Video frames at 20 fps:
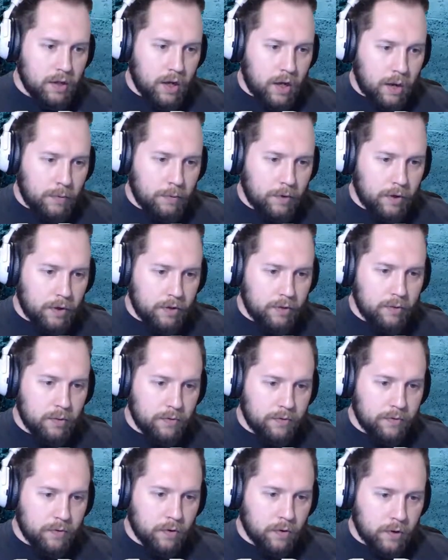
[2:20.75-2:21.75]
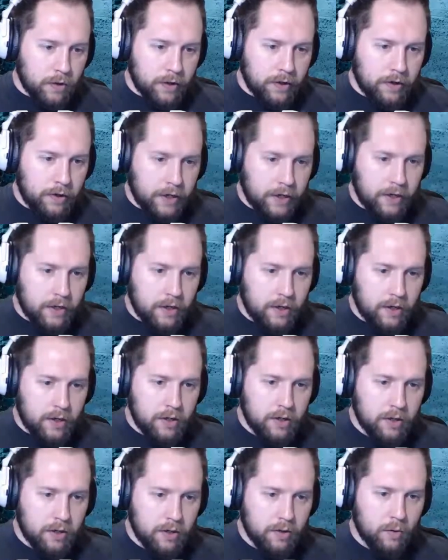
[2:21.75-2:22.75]
going to do a full clear here,
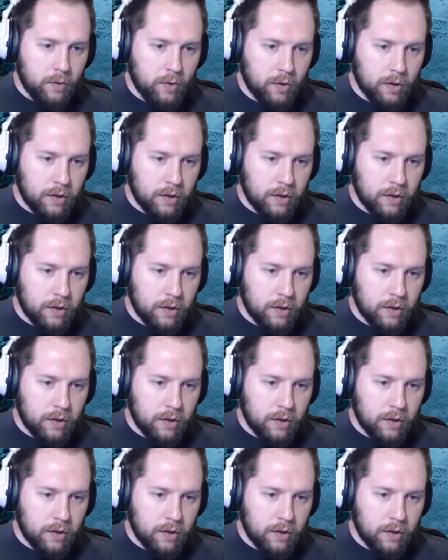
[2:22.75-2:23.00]
or